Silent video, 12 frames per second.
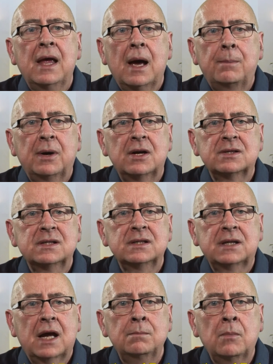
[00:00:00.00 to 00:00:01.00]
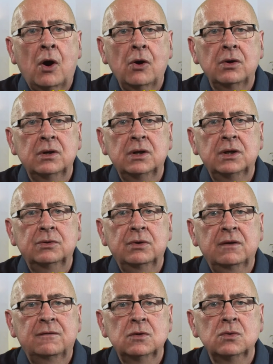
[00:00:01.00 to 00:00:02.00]
a person can morally
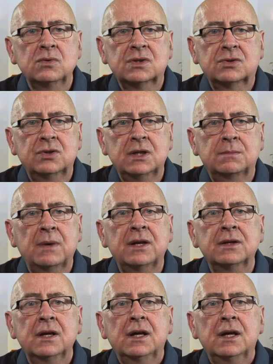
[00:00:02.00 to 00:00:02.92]
refuse treatment